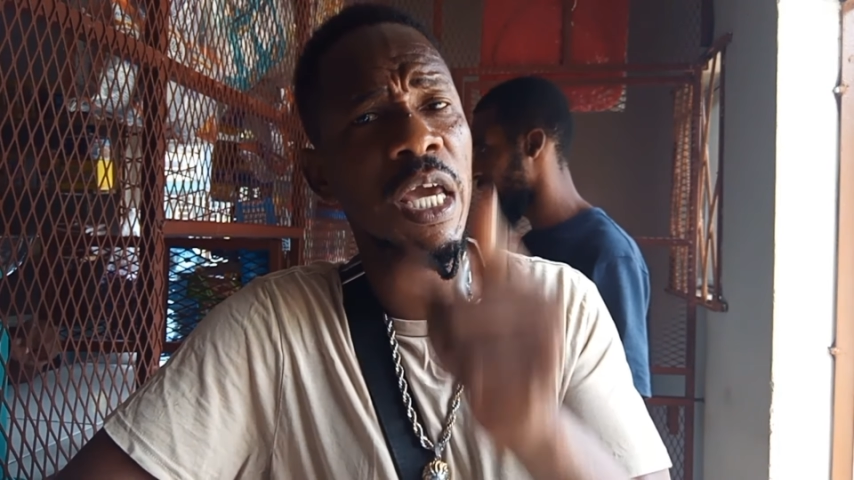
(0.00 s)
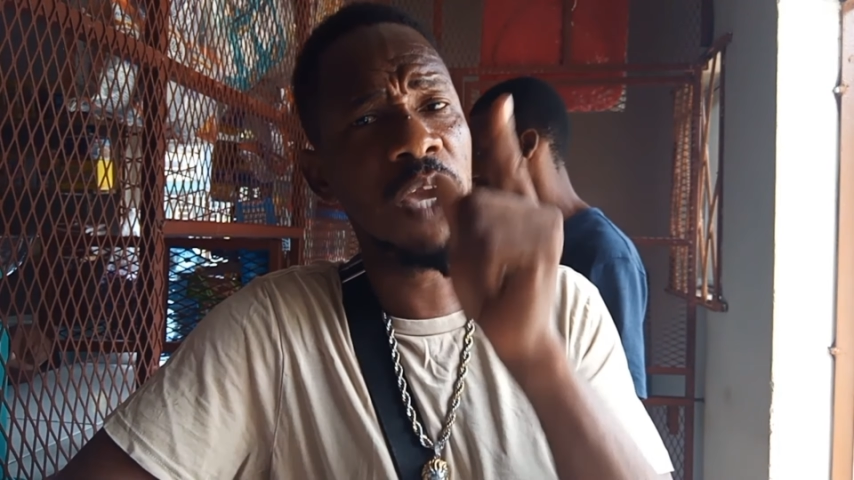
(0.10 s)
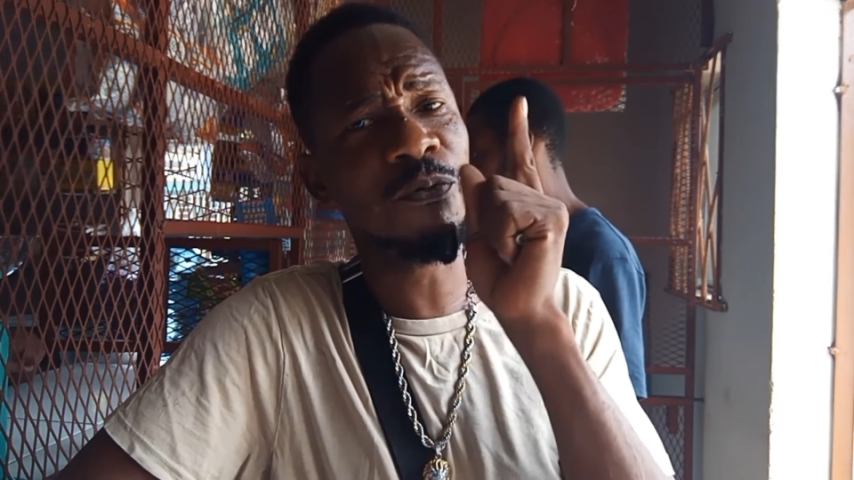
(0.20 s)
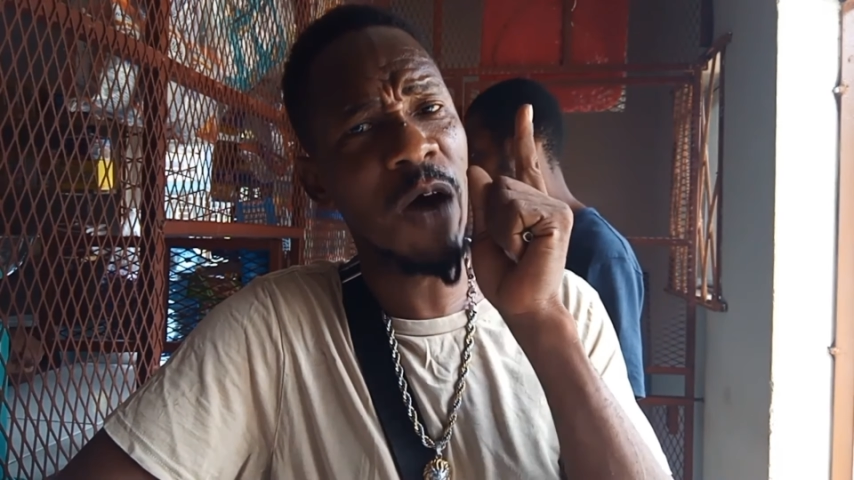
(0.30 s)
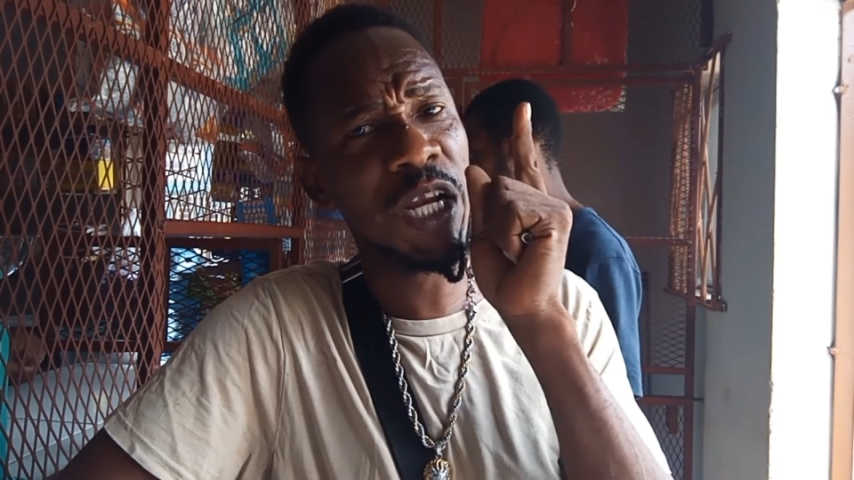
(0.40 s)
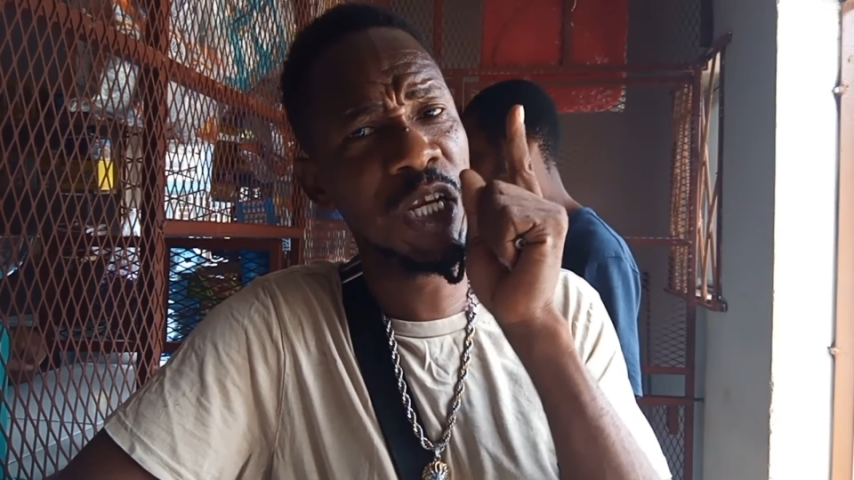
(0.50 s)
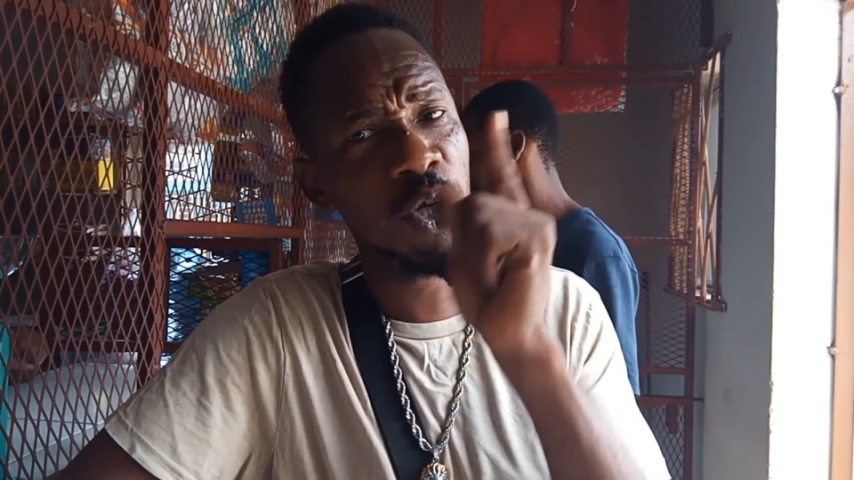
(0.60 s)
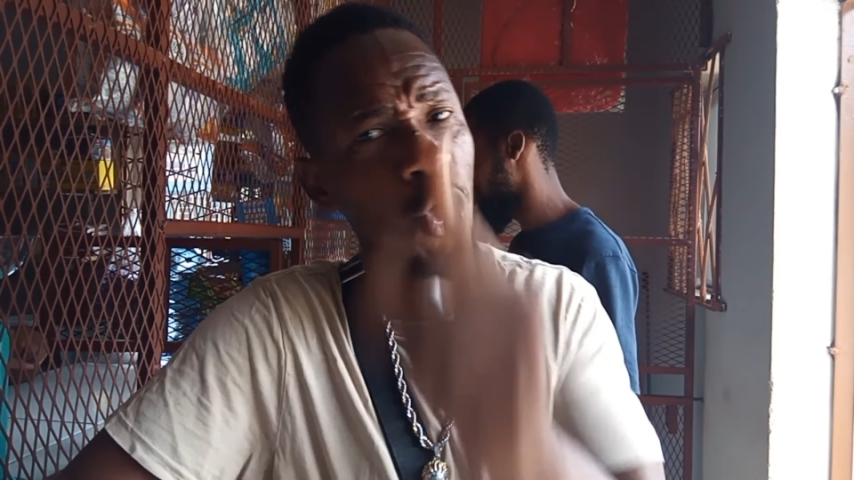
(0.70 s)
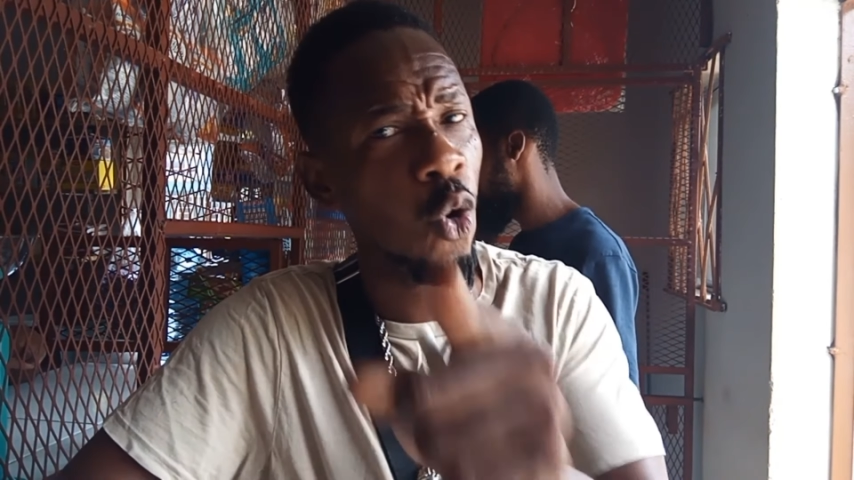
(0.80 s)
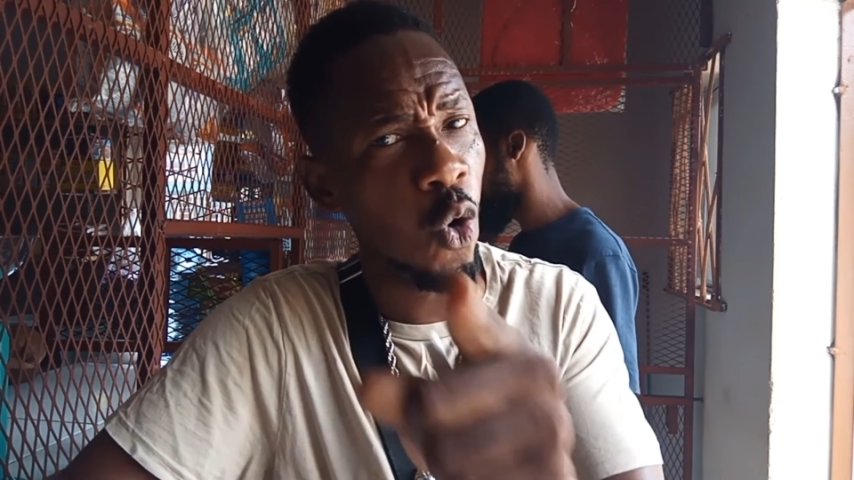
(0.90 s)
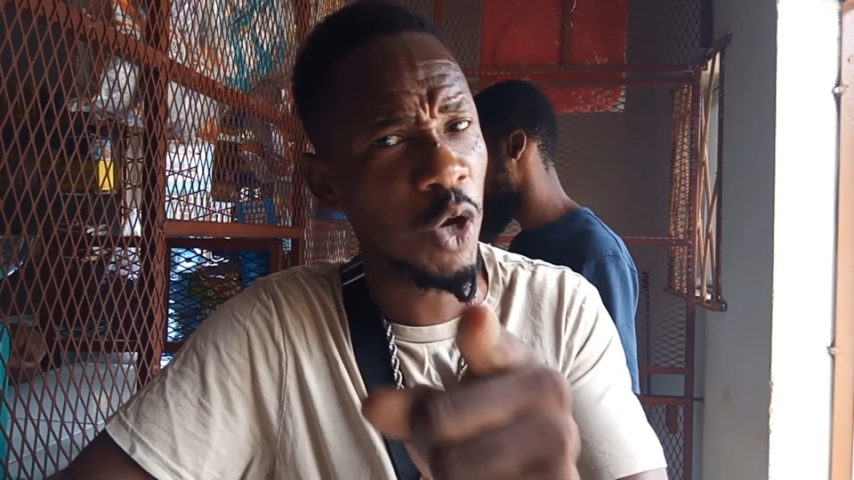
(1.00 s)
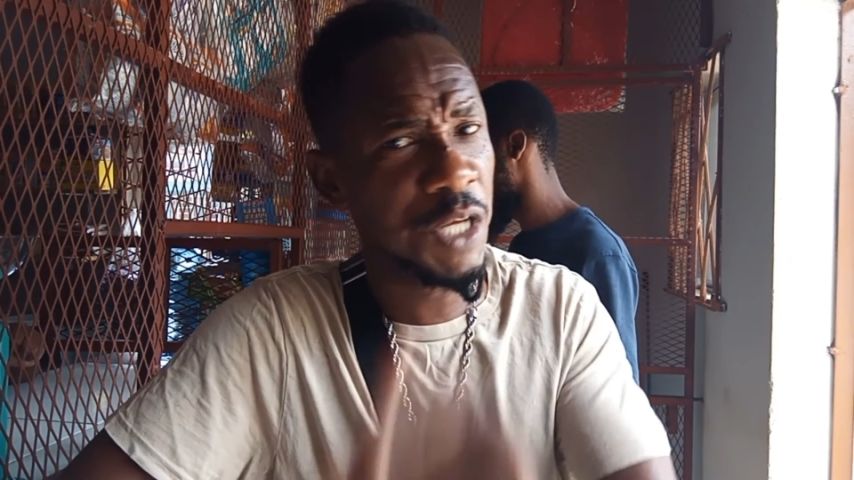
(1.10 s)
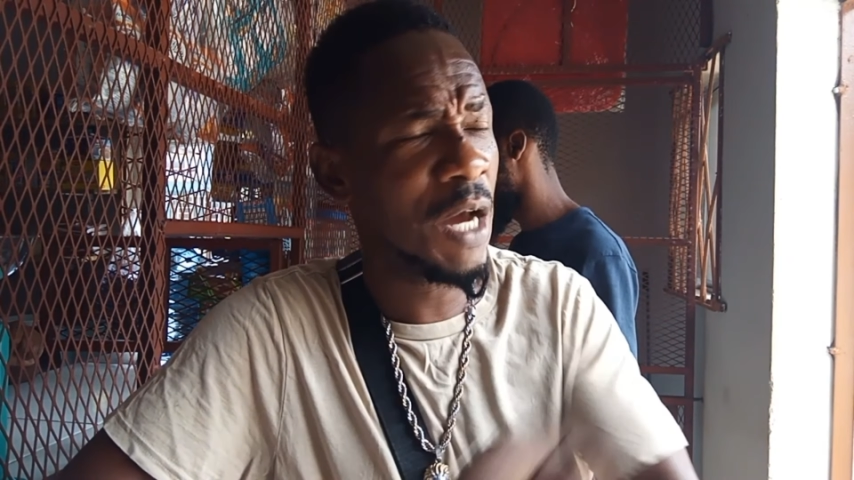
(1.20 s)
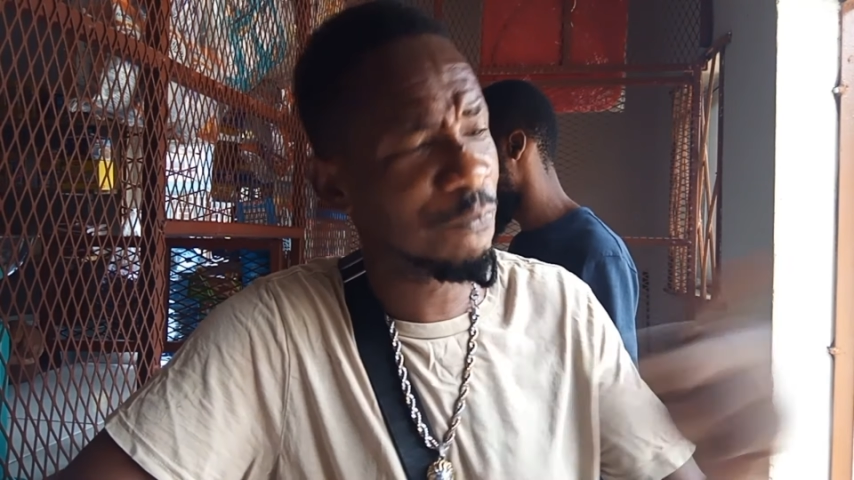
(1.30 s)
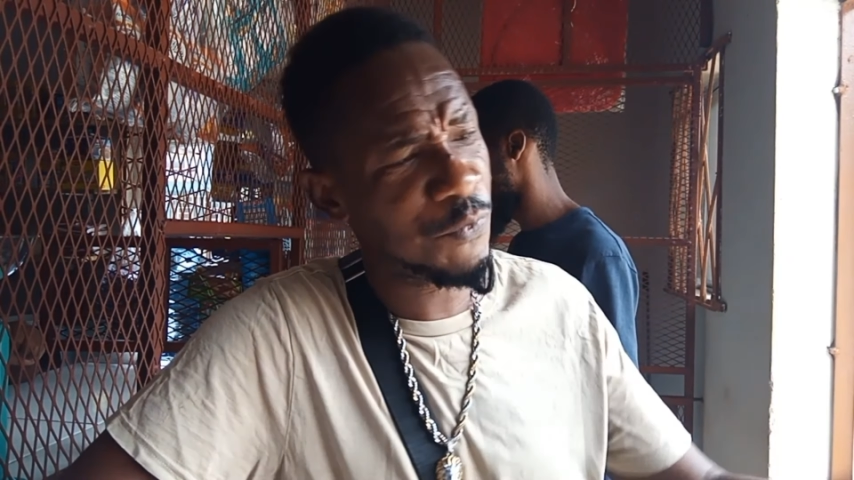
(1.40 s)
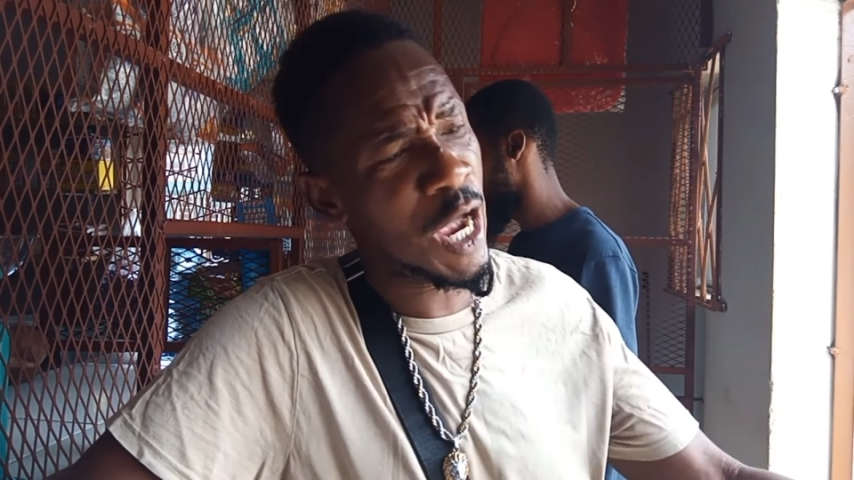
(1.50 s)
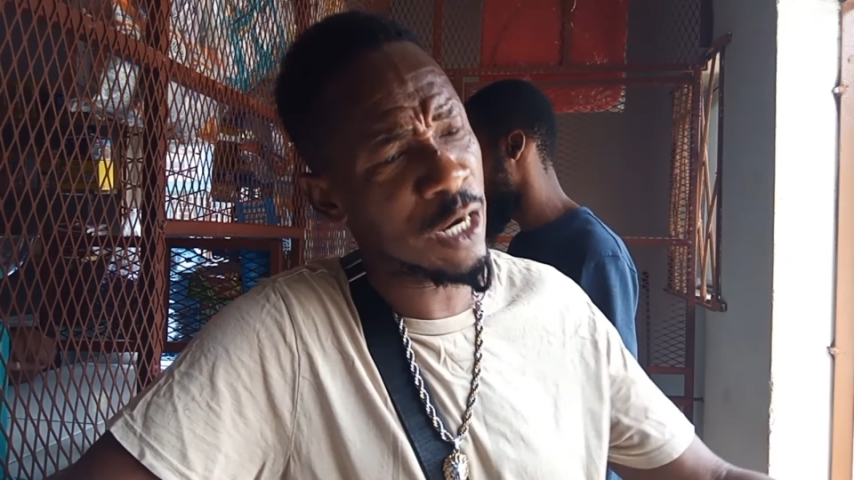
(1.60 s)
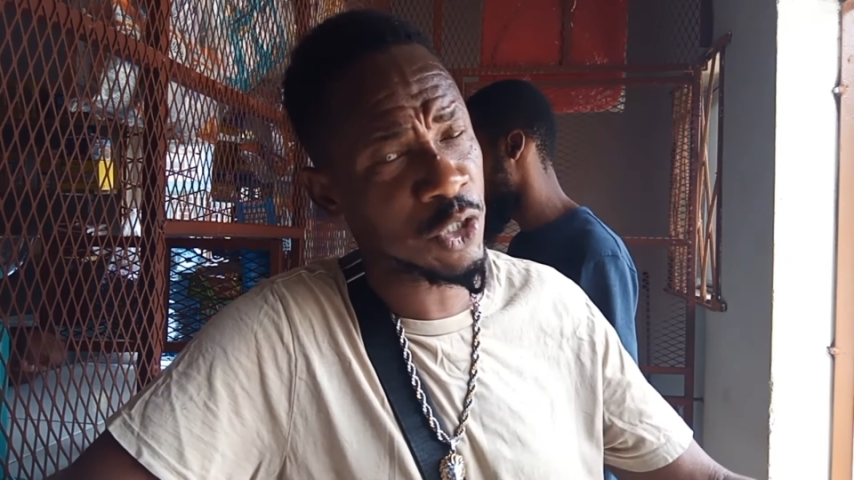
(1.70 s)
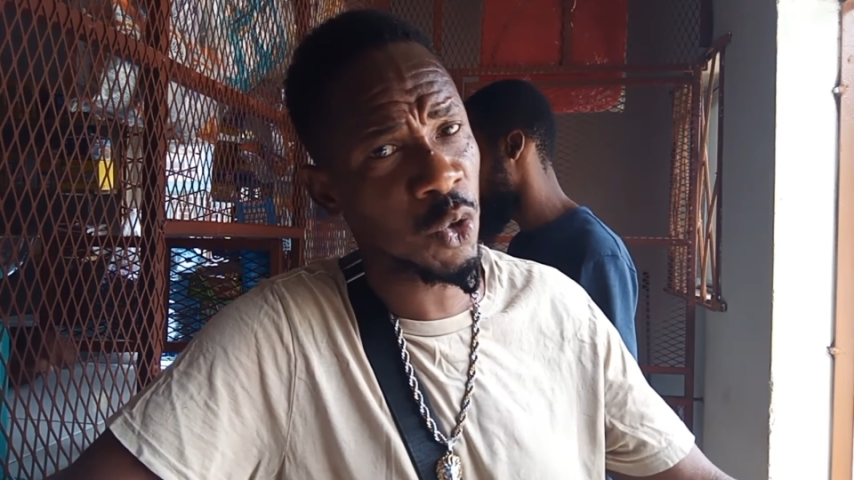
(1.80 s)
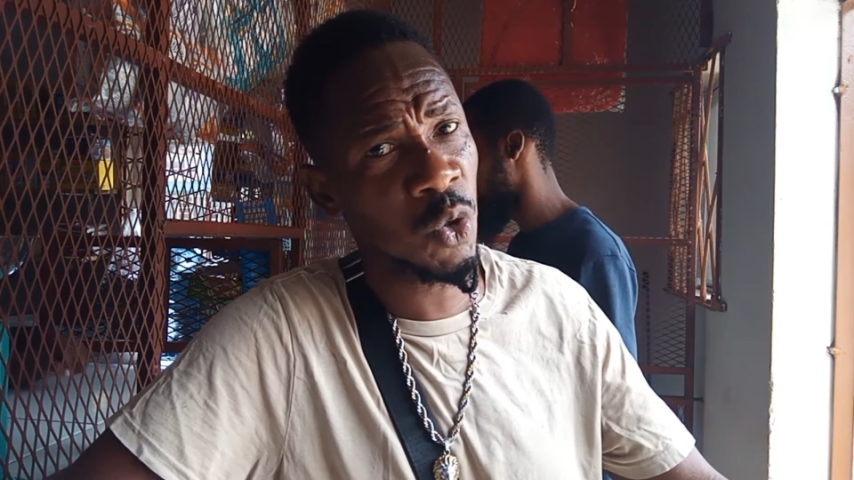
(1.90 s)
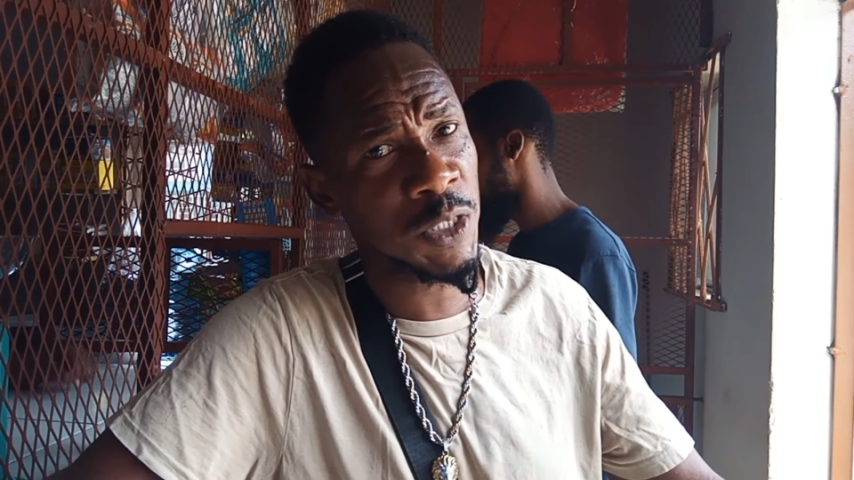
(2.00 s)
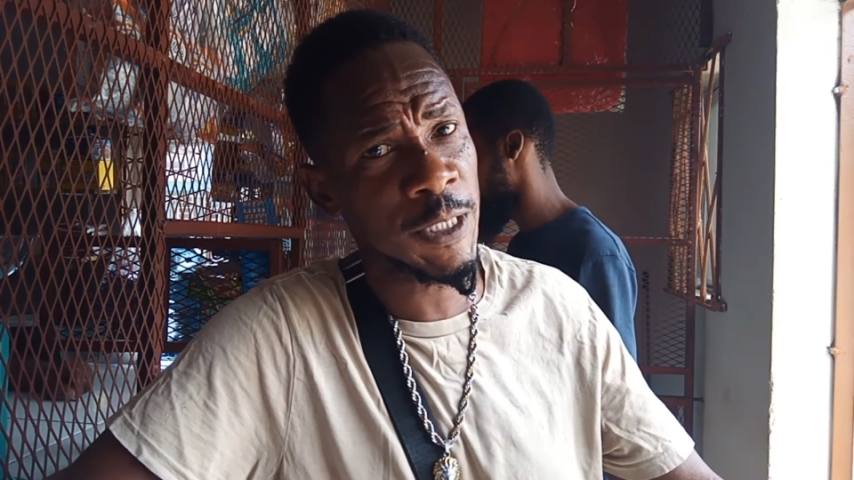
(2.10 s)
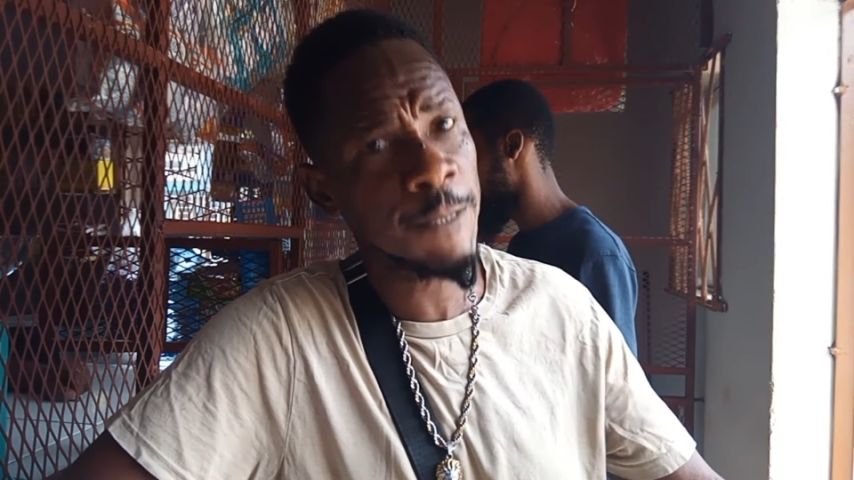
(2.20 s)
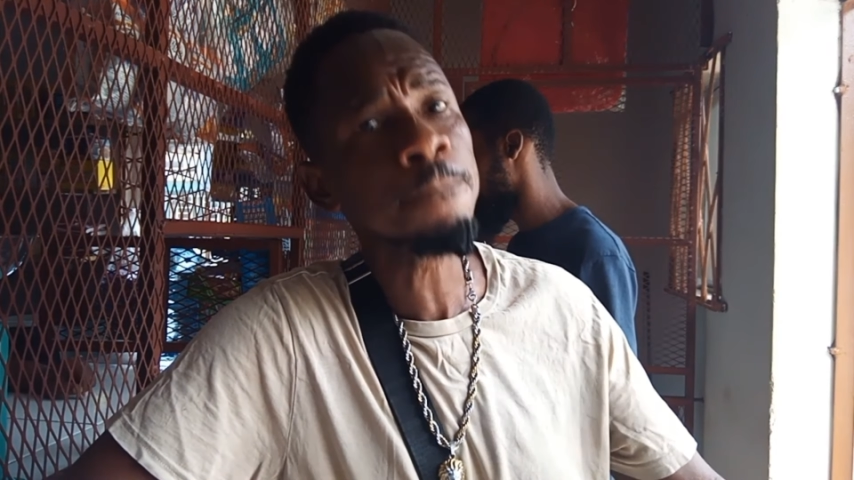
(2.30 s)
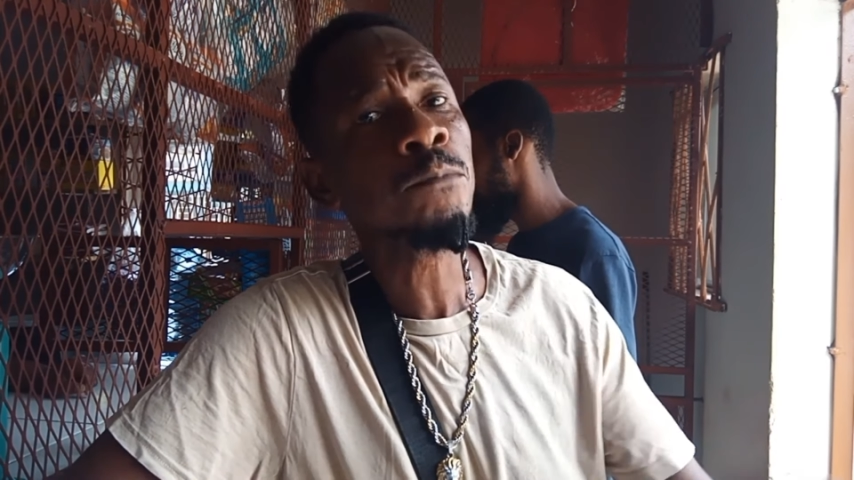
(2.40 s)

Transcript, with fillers: if I did you in a fair shoes,